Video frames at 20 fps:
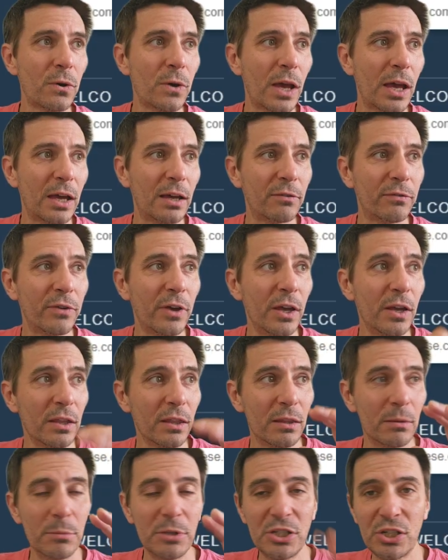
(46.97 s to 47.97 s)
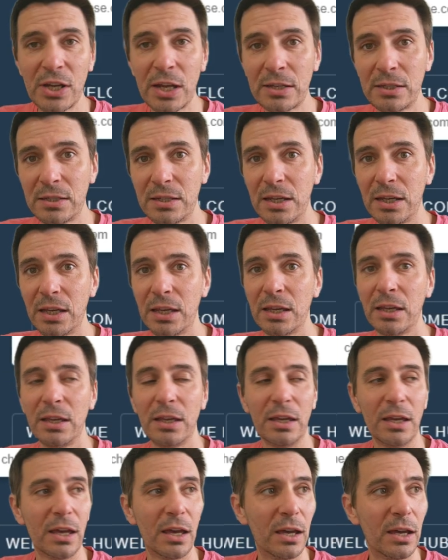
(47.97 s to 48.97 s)
have the Majestic
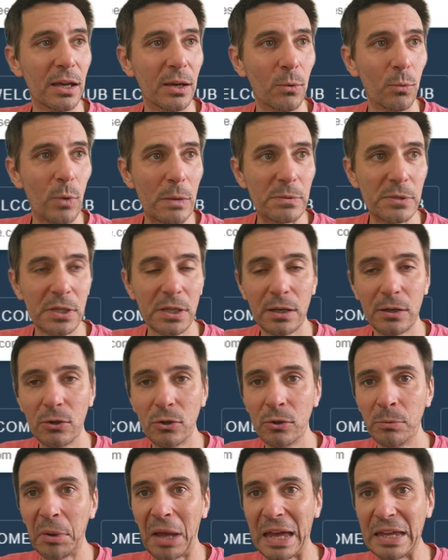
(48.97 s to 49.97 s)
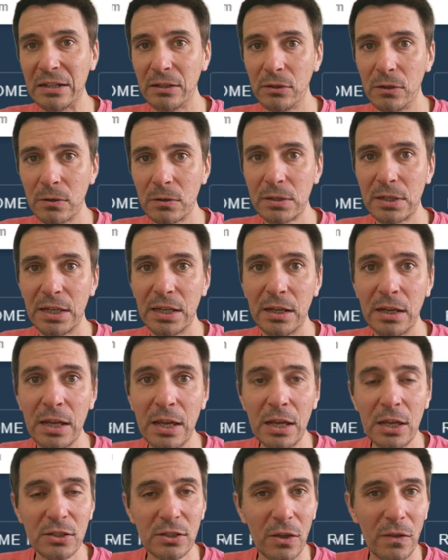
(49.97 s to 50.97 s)
website up and logged in.
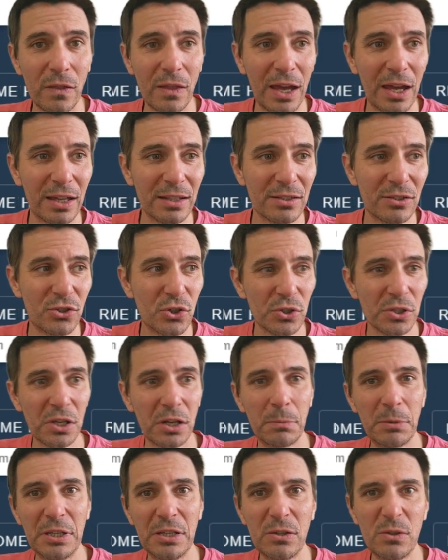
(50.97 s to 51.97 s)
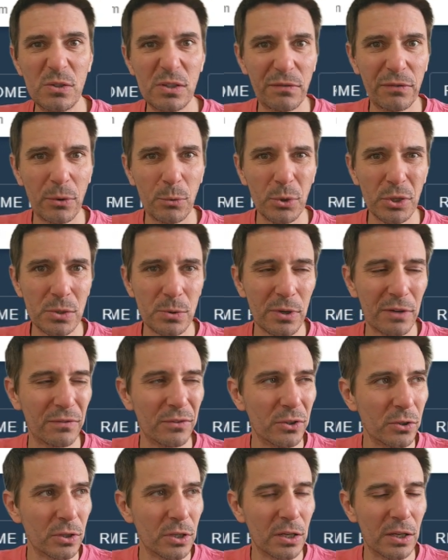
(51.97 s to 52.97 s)
So that's just going to be used if I want to have a
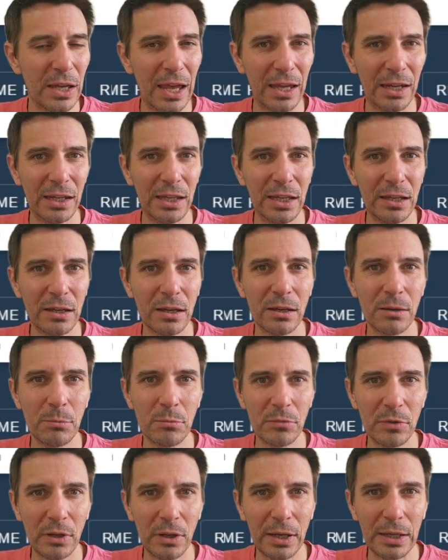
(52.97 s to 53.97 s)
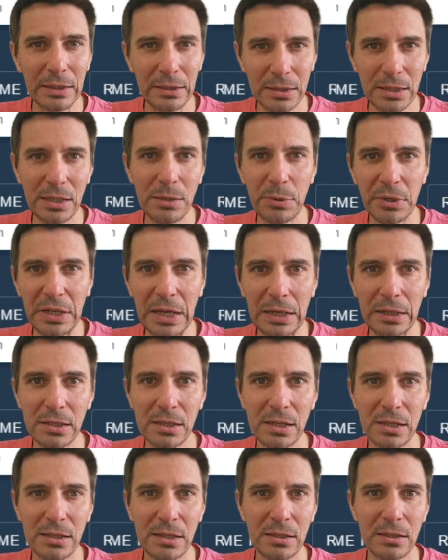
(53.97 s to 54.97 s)
look at any deep
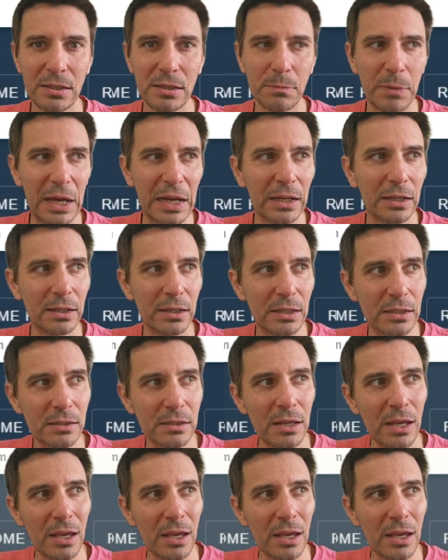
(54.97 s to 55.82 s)
analysis into the backlinks.